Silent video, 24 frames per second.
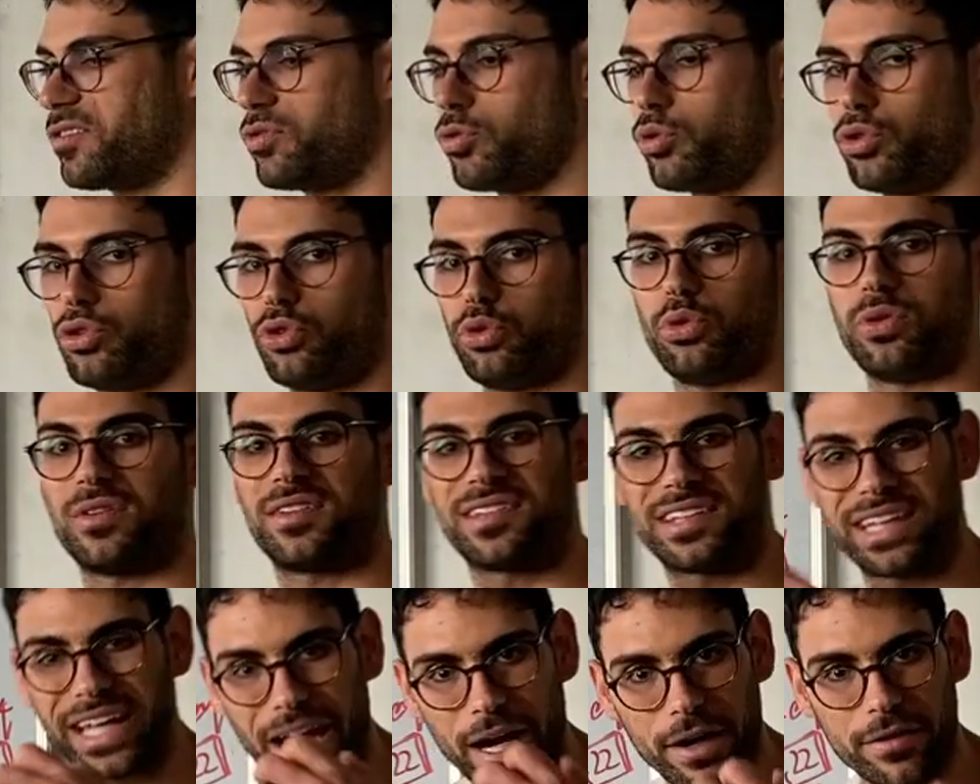You
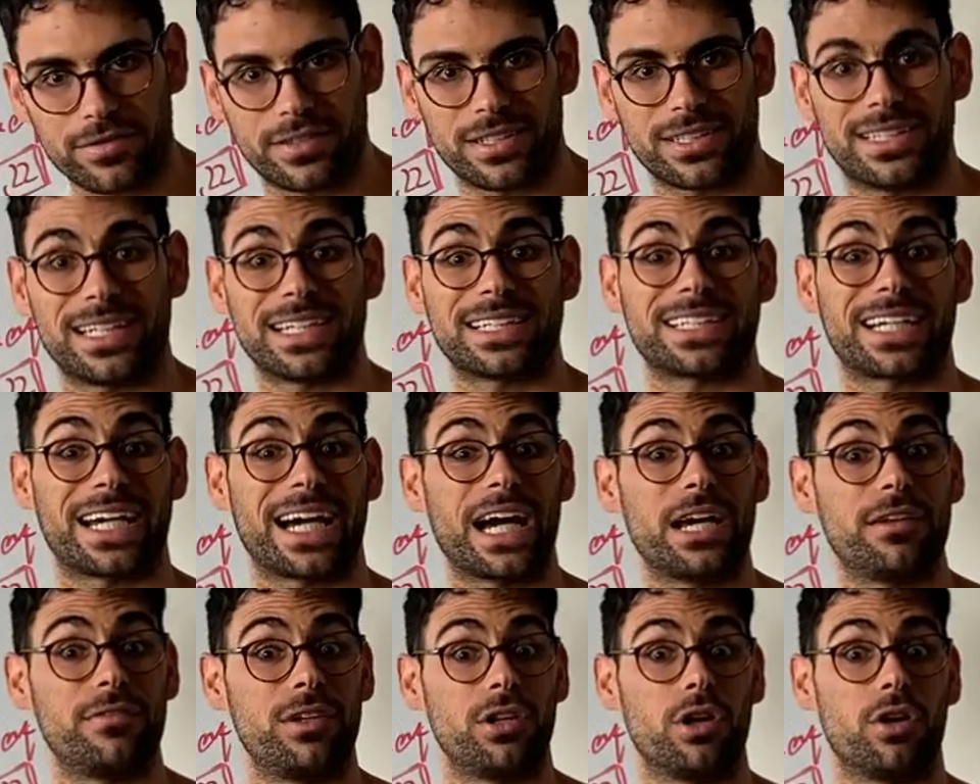served that
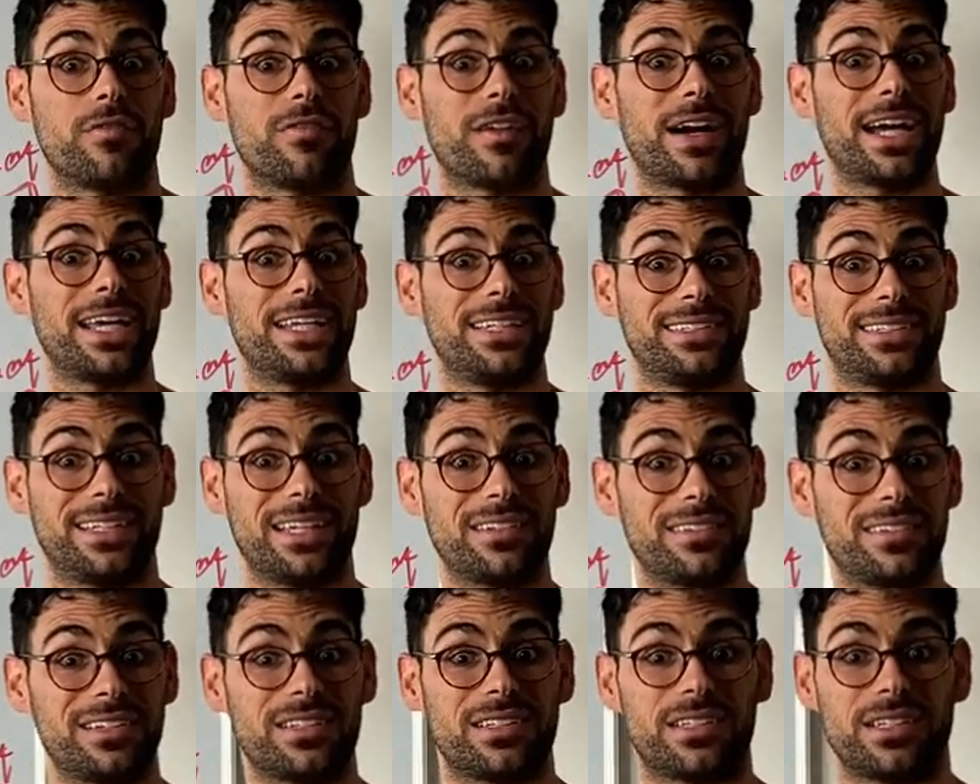craving of high
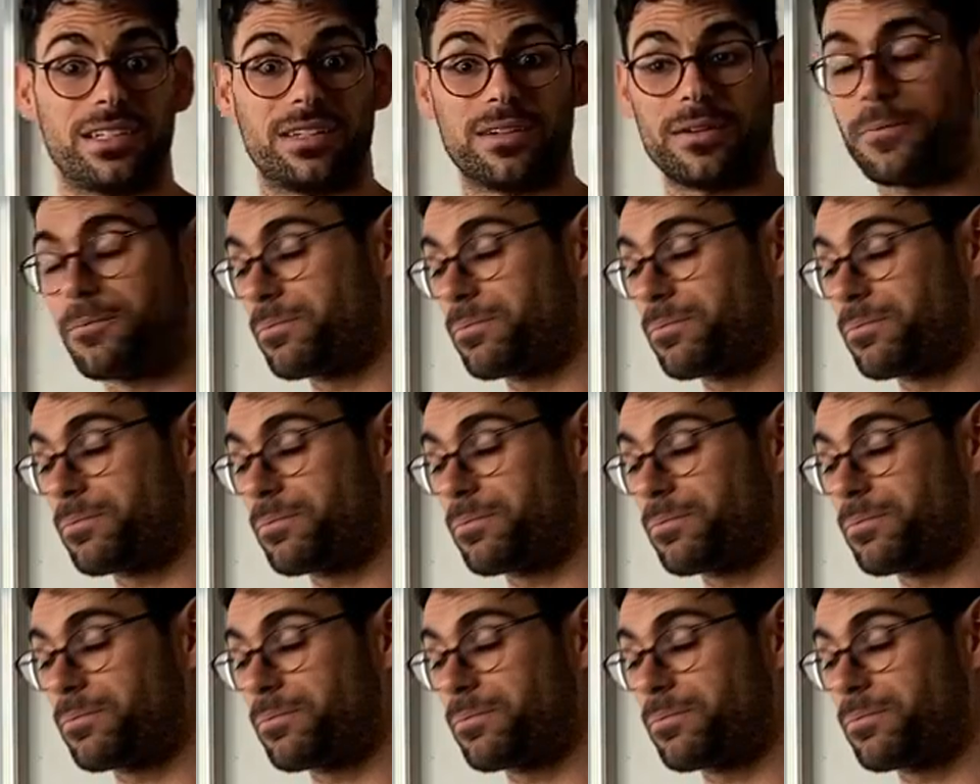intensity